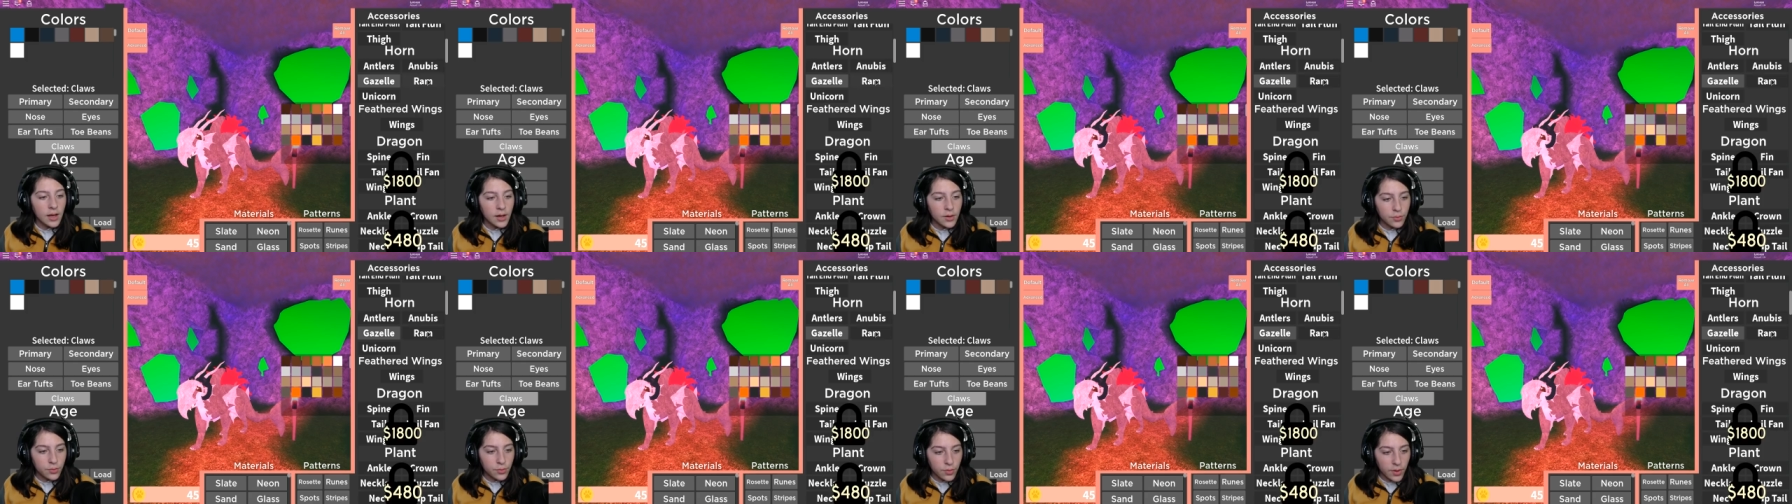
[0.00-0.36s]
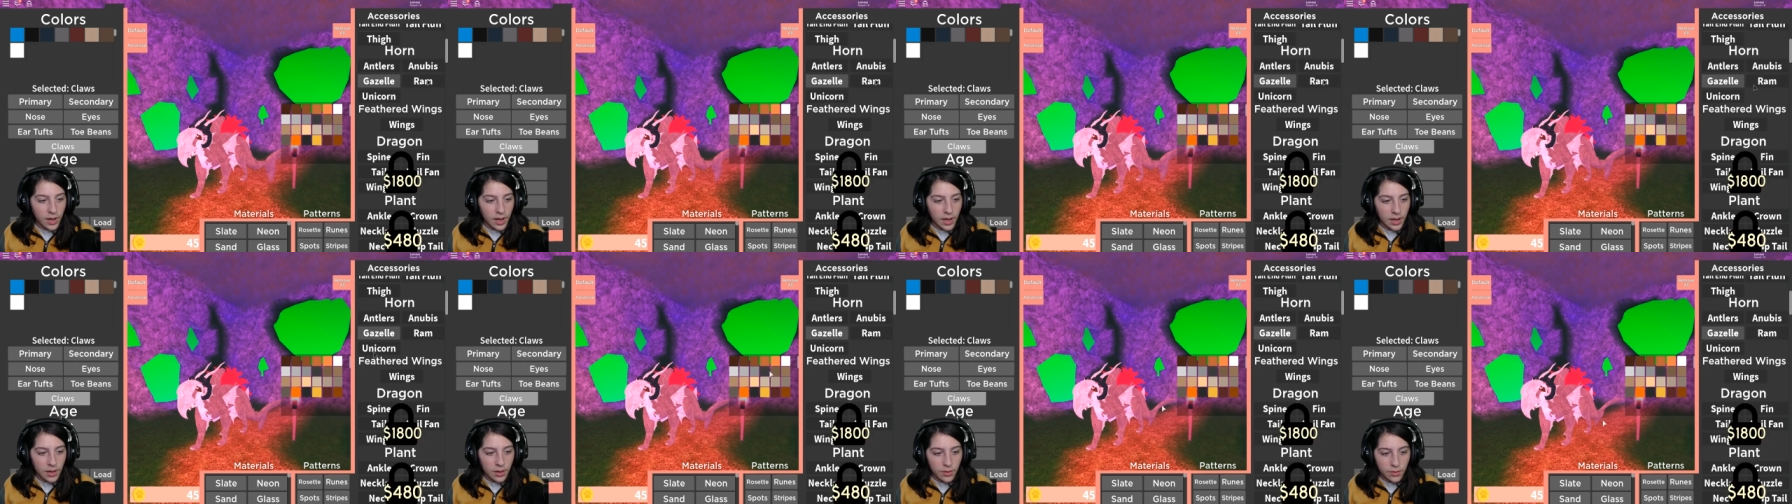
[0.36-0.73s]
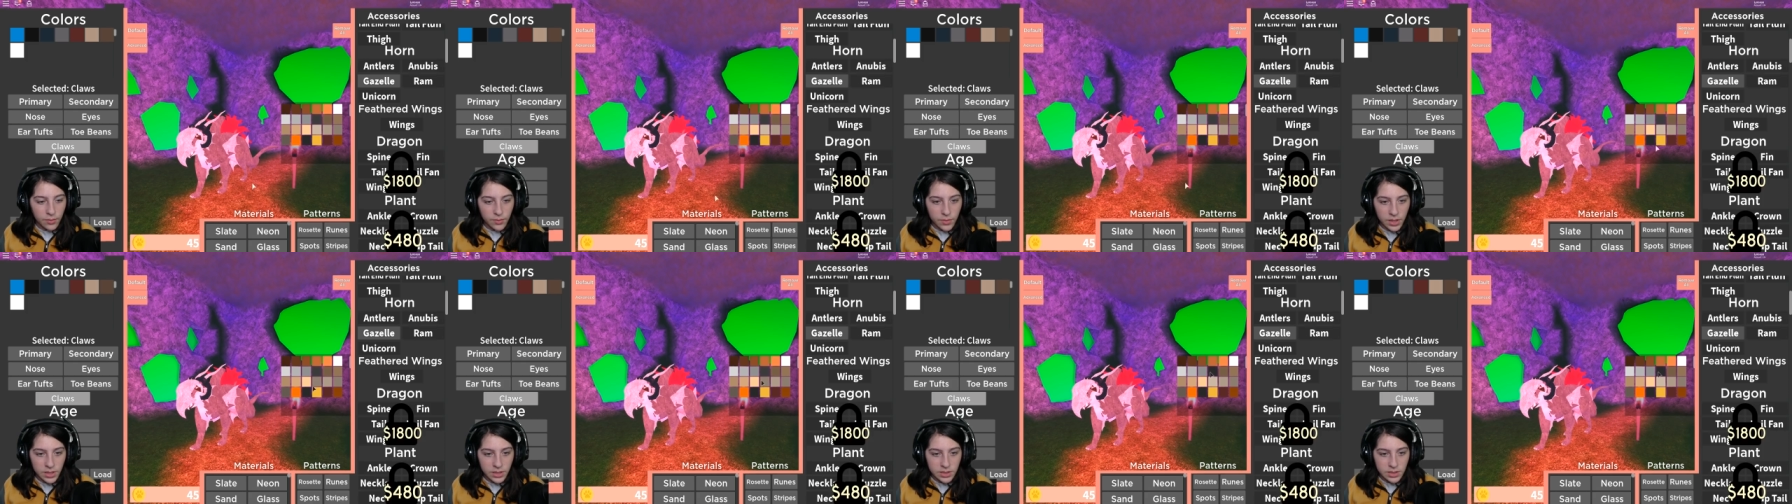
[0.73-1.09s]

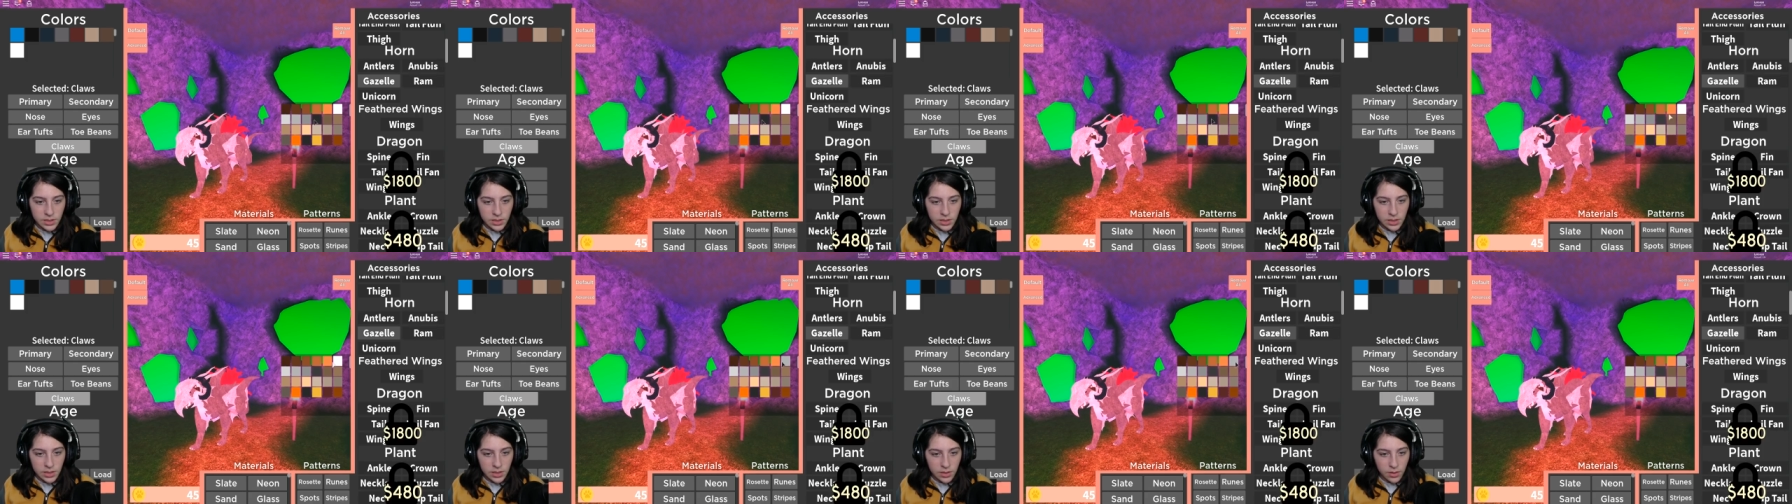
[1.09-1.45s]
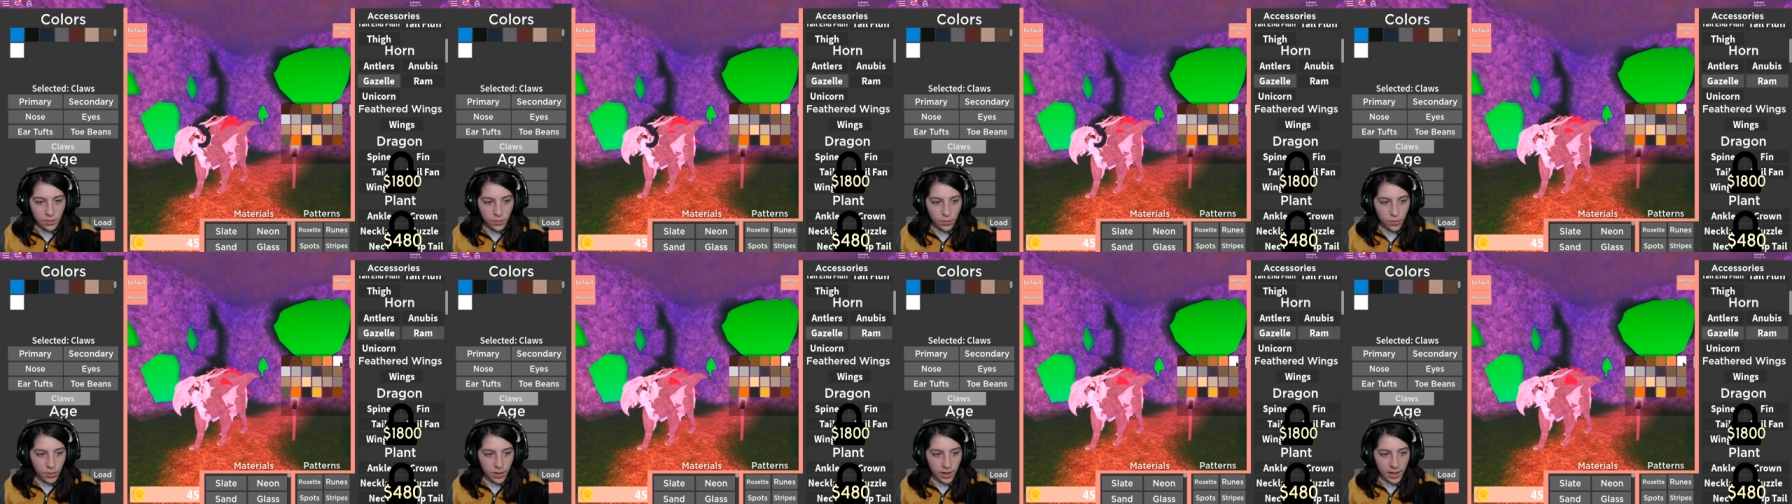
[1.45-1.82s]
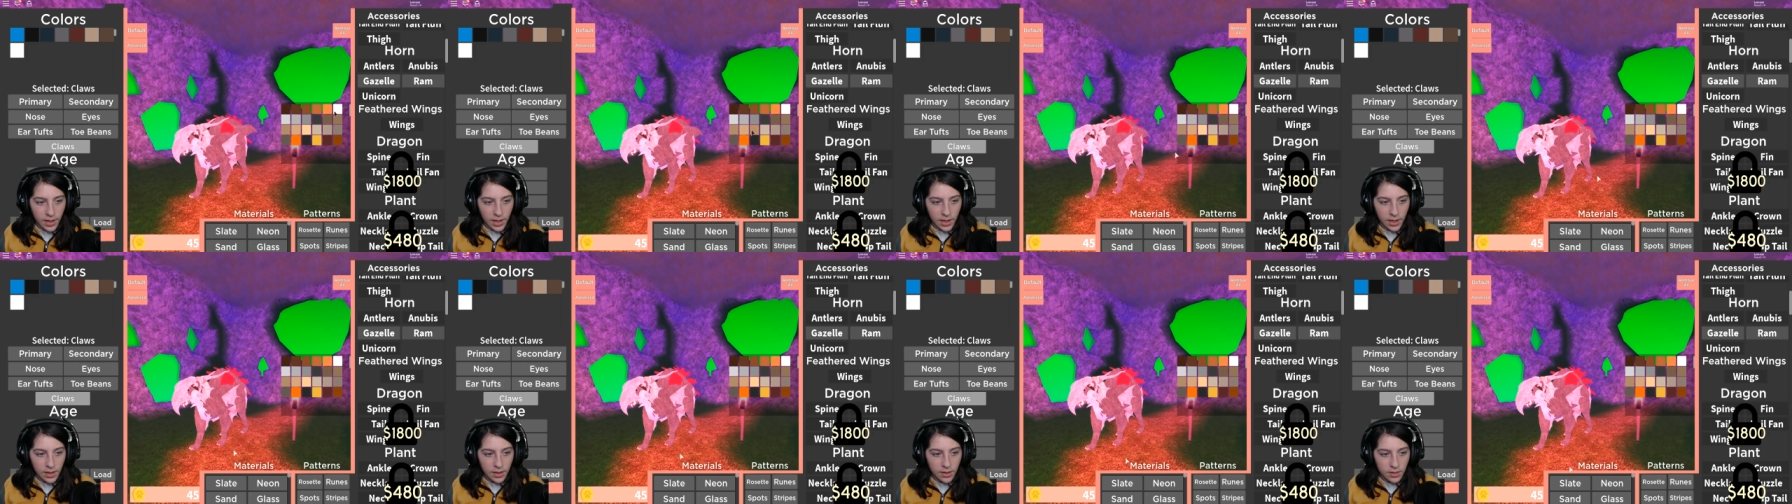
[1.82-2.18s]
Ram. Let's see.
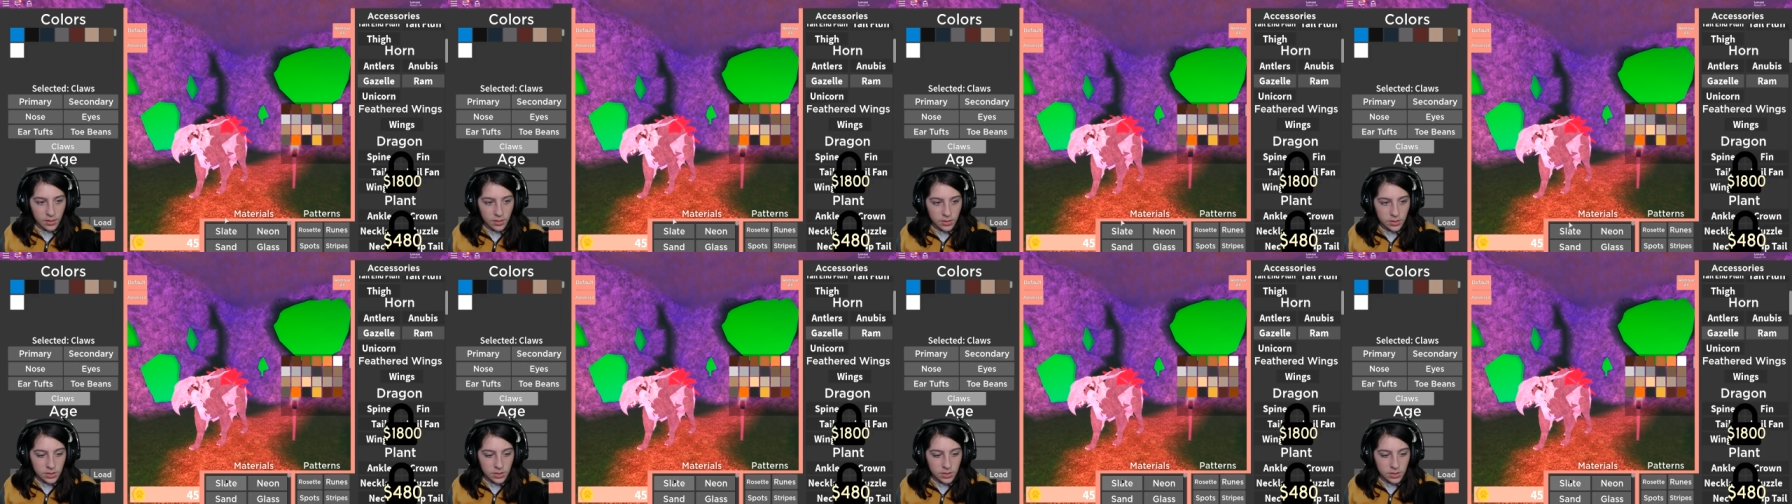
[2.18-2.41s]
White.